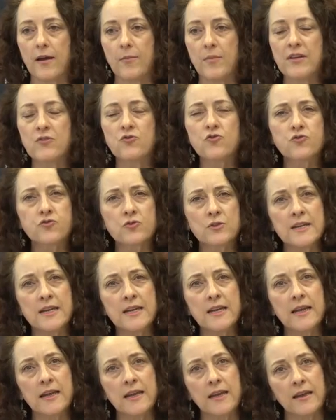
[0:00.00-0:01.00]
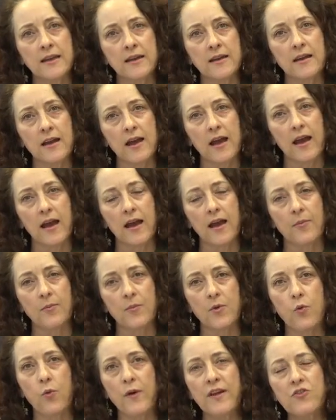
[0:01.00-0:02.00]
intriguing
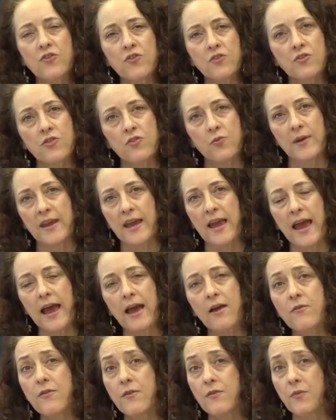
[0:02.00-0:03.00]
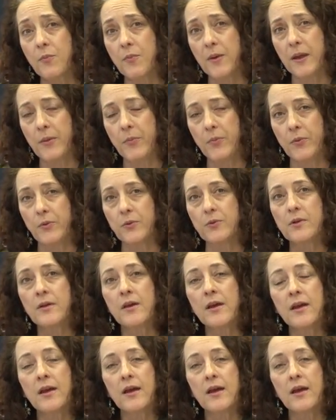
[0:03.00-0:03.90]
questions we have of people